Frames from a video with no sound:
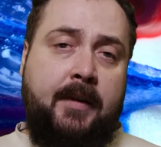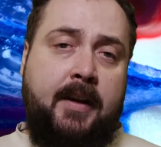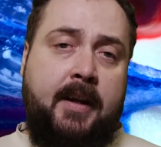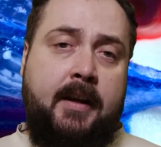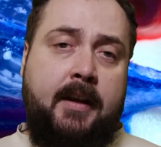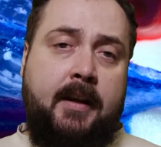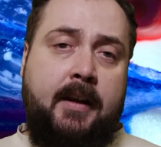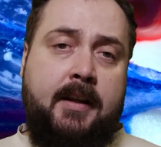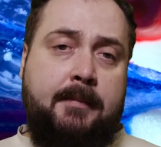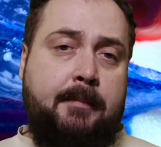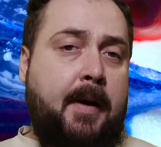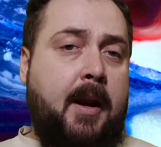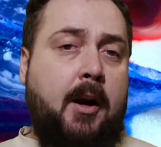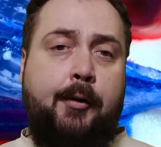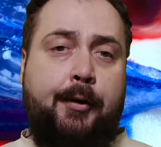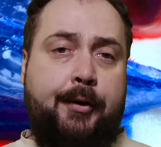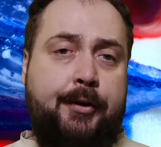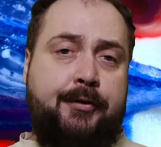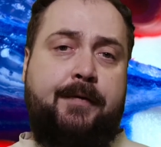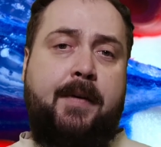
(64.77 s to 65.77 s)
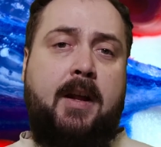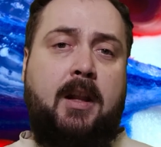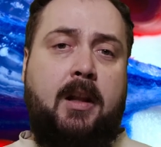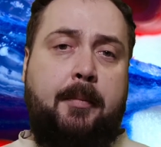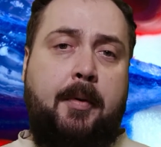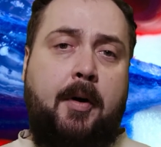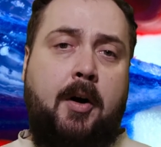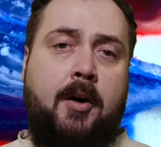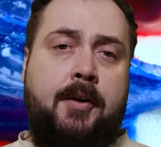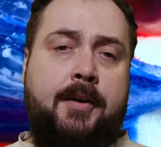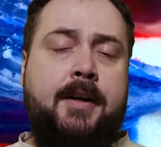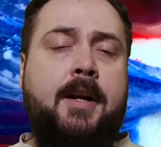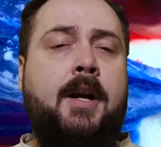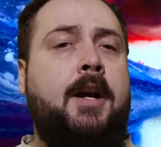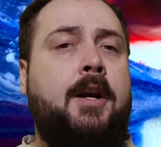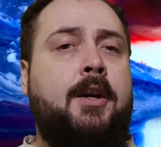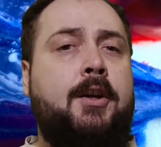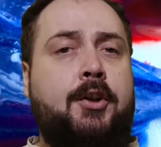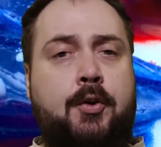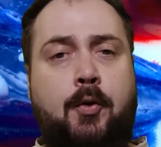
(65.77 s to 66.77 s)
He, his marriage fell apart
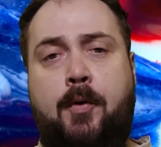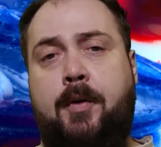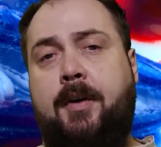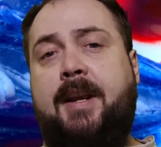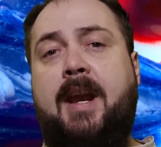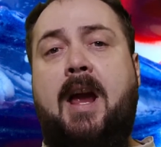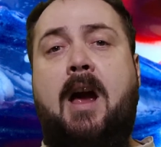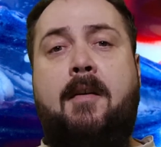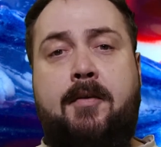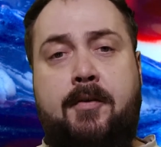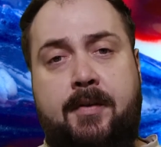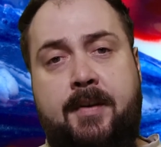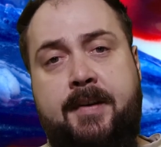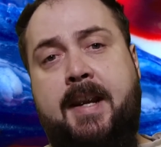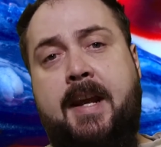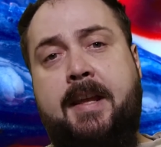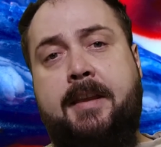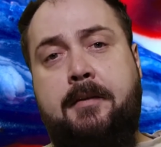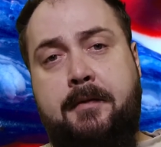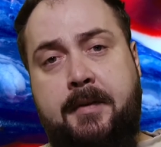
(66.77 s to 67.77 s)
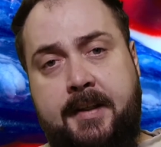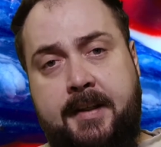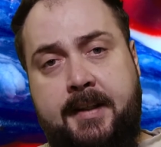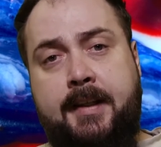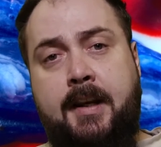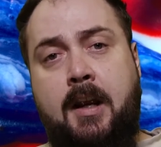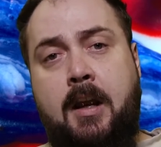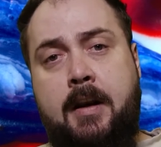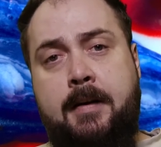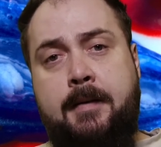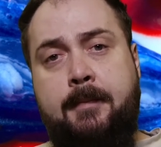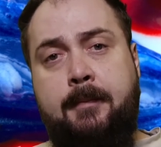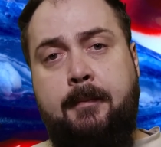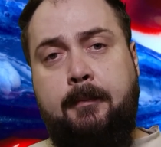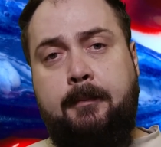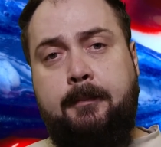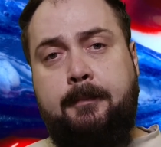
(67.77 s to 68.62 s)
shortly after the death of his son.